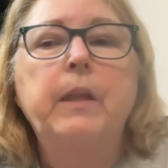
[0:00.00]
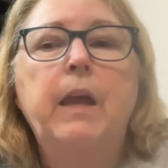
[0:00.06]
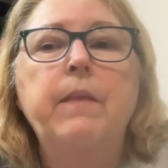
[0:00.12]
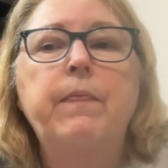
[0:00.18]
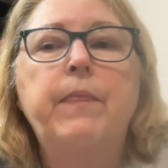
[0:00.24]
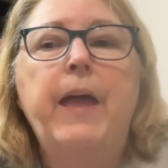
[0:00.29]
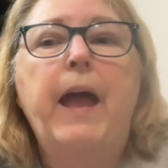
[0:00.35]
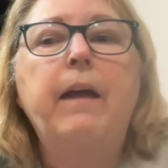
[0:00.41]

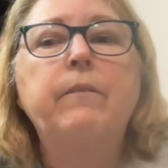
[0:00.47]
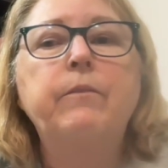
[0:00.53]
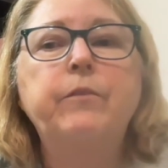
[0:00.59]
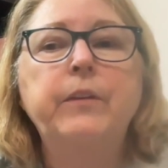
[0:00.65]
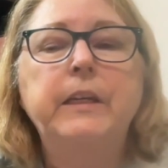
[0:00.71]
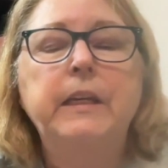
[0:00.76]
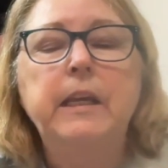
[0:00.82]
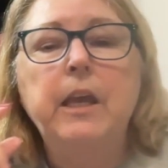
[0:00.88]
that
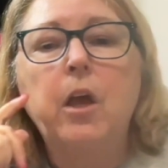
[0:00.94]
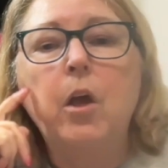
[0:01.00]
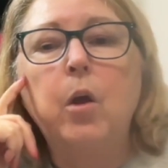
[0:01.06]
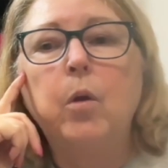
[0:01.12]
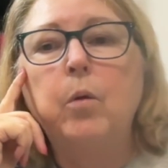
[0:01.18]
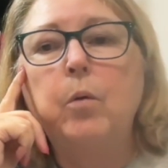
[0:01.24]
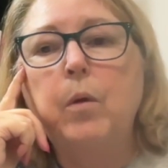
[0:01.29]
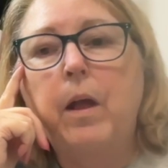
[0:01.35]

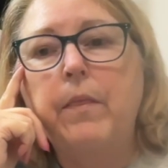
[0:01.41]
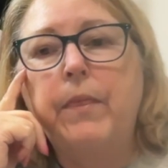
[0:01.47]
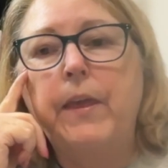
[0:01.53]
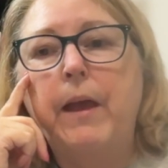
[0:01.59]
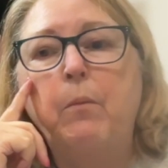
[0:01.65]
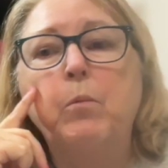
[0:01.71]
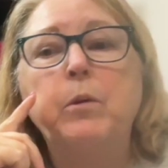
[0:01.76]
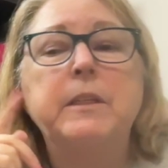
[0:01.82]
video
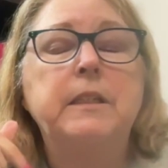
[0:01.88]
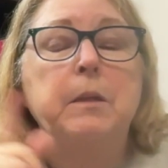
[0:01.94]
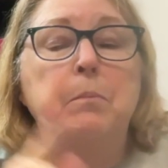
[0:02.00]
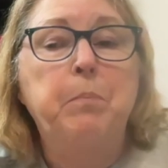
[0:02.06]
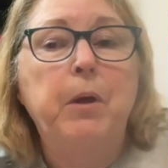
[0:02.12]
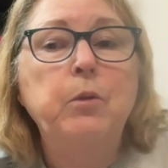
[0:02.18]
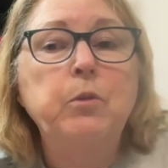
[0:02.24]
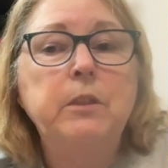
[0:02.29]
that was
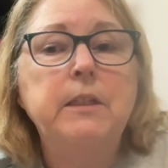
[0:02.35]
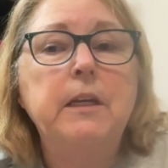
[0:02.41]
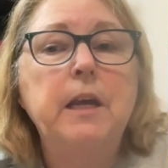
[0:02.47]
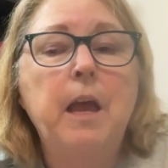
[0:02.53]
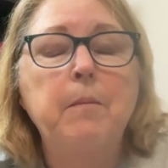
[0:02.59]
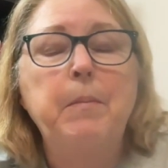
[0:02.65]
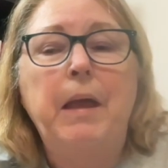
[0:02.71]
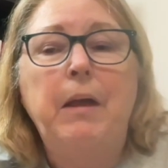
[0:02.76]
supposed to
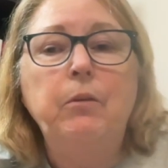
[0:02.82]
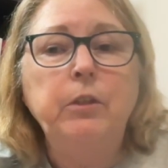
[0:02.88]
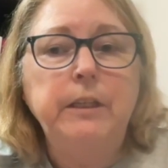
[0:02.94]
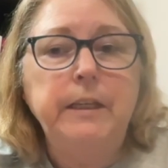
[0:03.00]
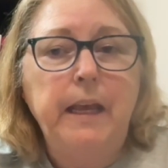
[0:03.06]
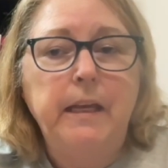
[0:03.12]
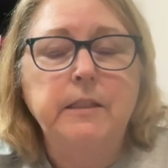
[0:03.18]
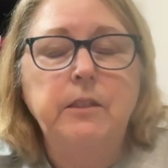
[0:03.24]
come out
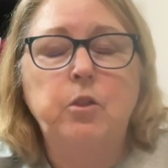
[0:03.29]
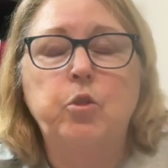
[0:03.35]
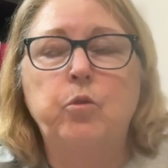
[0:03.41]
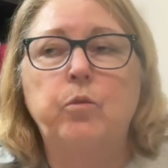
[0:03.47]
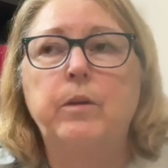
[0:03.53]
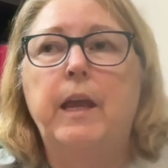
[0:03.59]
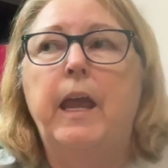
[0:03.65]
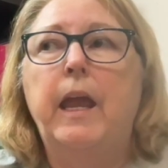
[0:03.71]

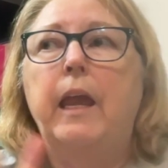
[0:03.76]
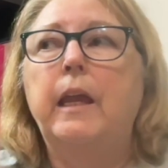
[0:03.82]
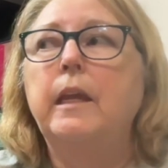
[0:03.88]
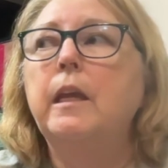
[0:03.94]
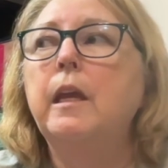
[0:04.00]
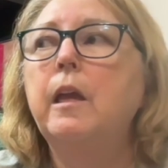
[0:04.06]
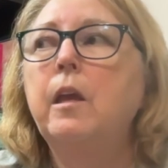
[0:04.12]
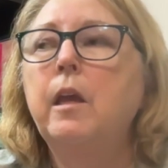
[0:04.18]
yesterday,